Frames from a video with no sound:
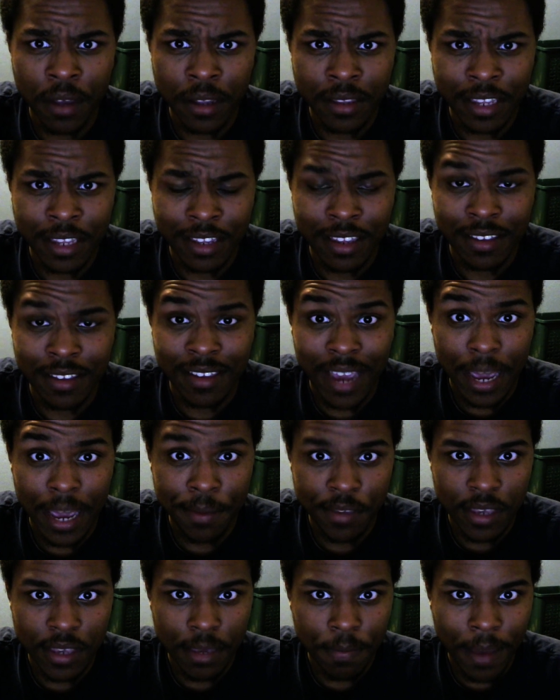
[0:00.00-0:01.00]
that the time
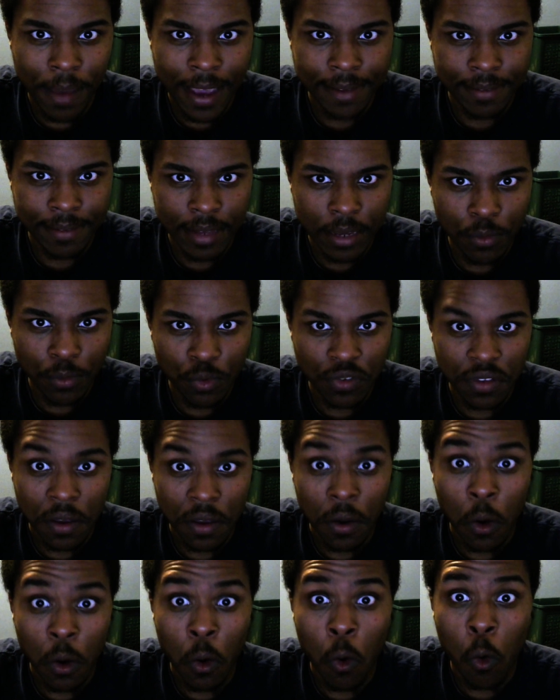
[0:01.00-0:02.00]
skip idea was a
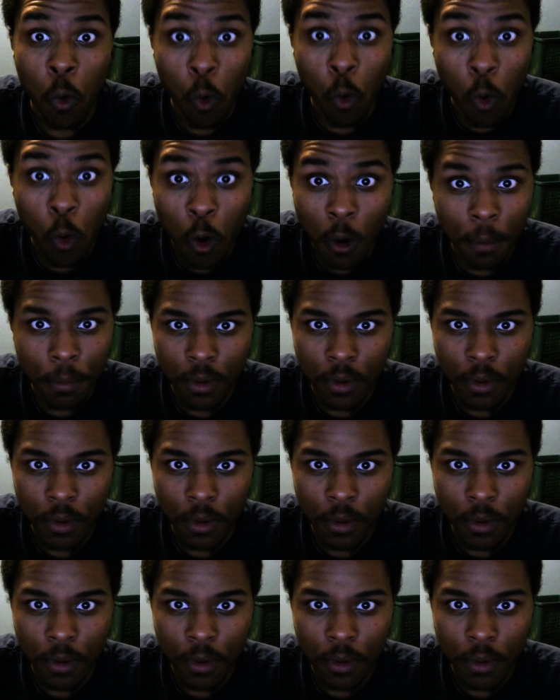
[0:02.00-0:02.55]
horrible